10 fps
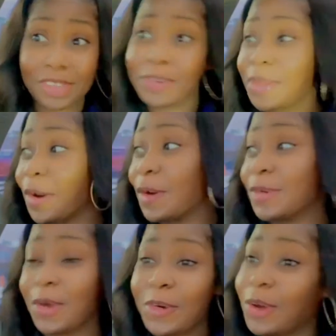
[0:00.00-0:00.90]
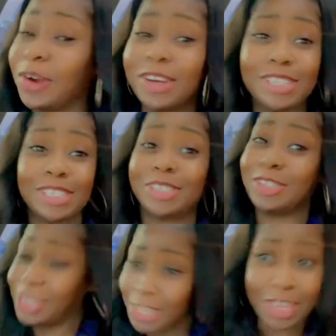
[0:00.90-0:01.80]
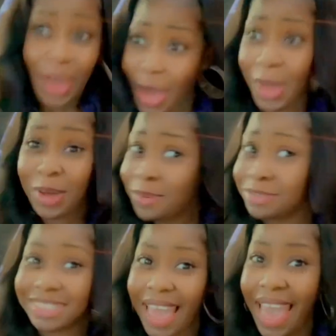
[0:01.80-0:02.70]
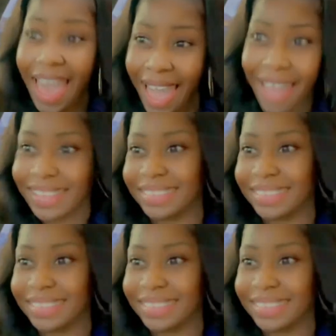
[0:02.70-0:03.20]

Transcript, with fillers: You know, your girl is cute. Ah!